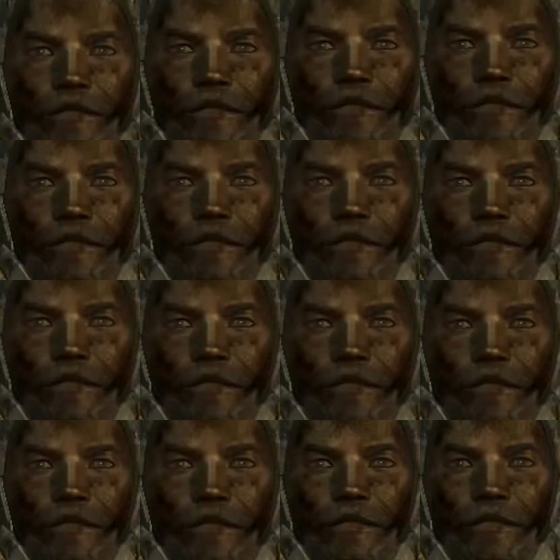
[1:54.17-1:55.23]

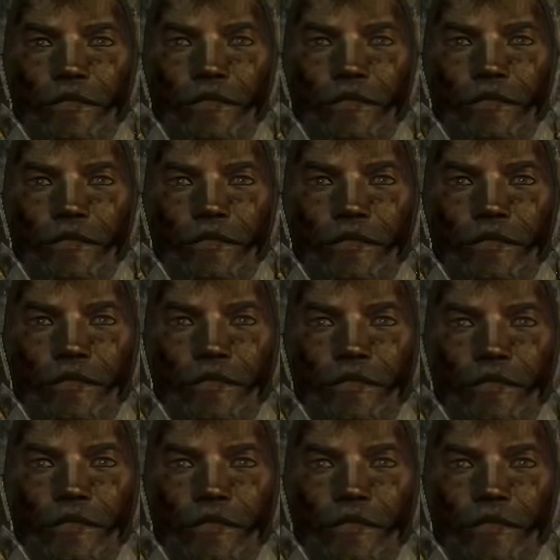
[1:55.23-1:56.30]

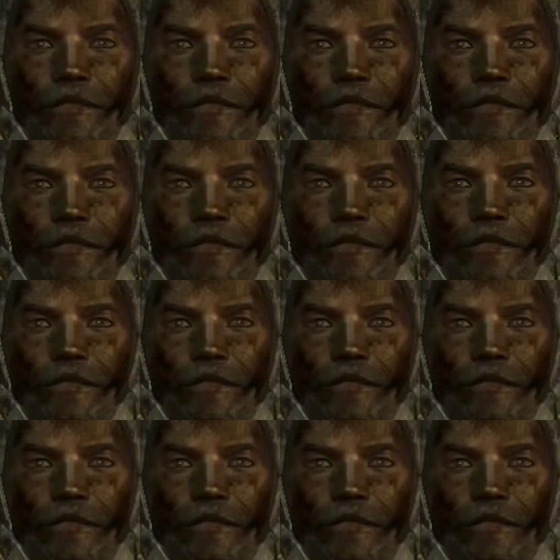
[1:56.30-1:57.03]
(no one is talking)